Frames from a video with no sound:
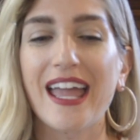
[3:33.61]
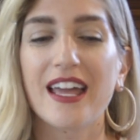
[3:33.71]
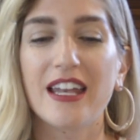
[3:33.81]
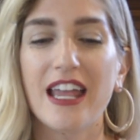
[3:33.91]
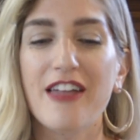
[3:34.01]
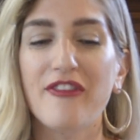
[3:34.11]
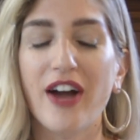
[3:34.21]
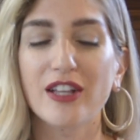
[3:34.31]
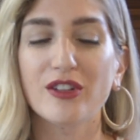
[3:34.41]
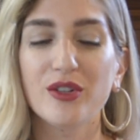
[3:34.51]
And if
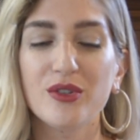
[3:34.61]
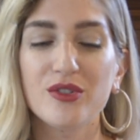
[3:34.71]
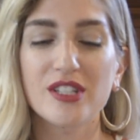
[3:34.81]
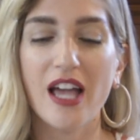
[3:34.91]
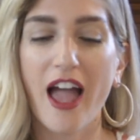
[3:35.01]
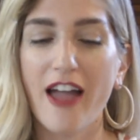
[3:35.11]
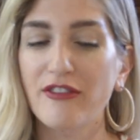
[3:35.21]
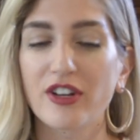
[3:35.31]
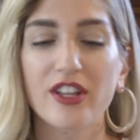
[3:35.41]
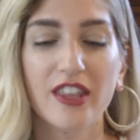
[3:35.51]
I lose
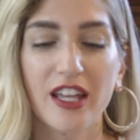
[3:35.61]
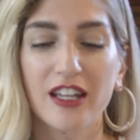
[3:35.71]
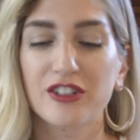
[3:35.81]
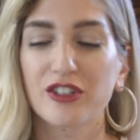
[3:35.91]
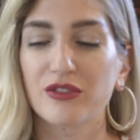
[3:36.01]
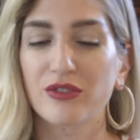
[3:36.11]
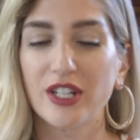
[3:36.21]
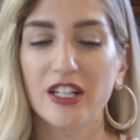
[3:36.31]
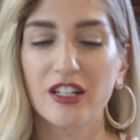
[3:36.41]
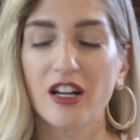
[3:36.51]
everything,
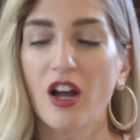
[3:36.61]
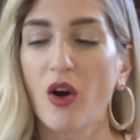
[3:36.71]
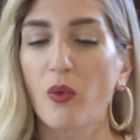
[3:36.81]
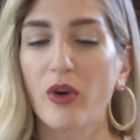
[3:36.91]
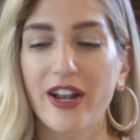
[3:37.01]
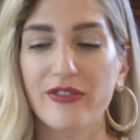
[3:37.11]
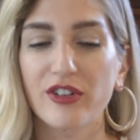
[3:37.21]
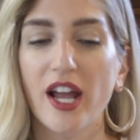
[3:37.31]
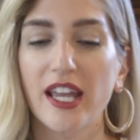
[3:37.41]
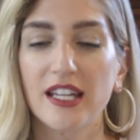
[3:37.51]
career,
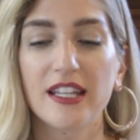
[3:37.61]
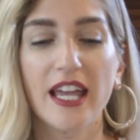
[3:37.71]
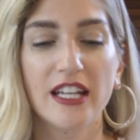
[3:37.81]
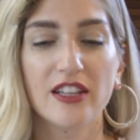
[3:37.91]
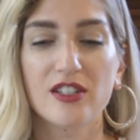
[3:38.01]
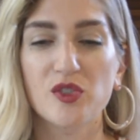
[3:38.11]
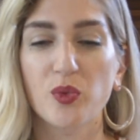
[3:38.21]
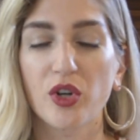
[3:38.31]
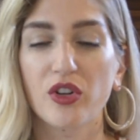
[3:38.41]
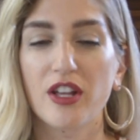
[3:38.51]
whatever I could gain in this
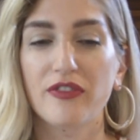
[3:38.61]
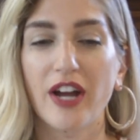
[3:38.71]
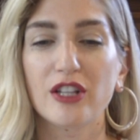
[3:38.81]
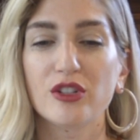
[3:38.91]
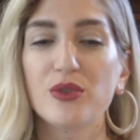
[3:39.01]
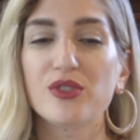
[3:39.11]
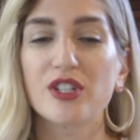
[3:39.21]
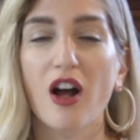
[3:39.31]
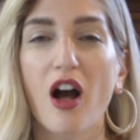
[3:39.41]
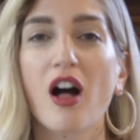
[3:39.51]
world, if I lose
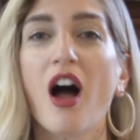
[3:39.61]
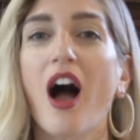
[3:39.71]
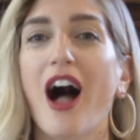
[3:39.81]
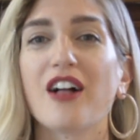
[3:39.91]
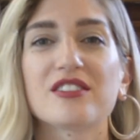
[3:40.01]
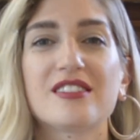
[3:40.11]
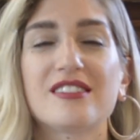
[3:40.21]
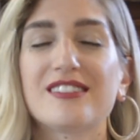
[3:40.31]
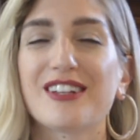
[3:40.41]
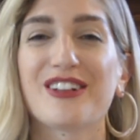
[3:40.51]
it all, I'll
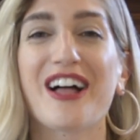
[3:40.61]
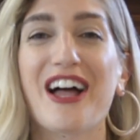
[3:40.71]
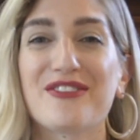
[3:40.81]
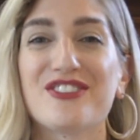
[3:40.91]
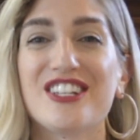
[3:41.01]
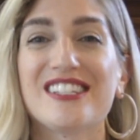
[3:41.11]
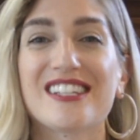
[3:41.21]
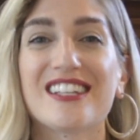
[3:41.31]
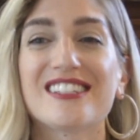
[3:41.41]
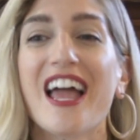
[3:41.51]
still have
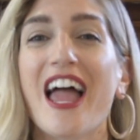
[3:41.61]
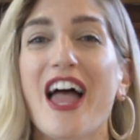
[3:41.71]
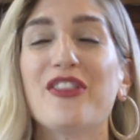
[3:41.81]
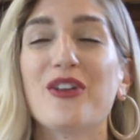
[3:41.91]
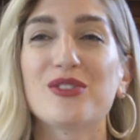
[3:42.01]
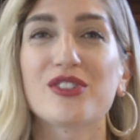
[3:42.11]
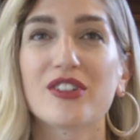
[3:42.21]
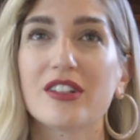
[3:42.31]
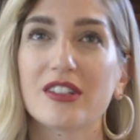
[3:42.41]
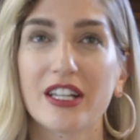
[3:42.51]
Jesus. And those
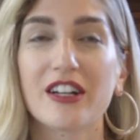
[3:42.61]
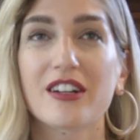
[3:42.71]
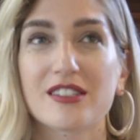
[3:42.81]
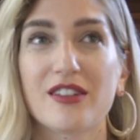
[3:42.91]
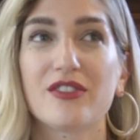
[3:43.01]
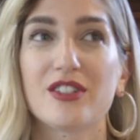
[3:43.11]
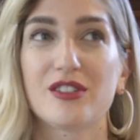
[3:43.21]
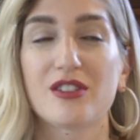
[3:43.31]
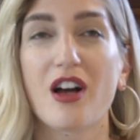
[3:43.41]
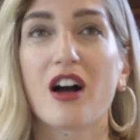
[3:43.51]
are the lyrics of
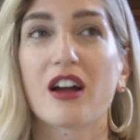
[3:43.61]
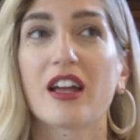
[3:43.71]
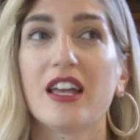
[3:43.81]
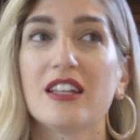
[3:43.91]
this song.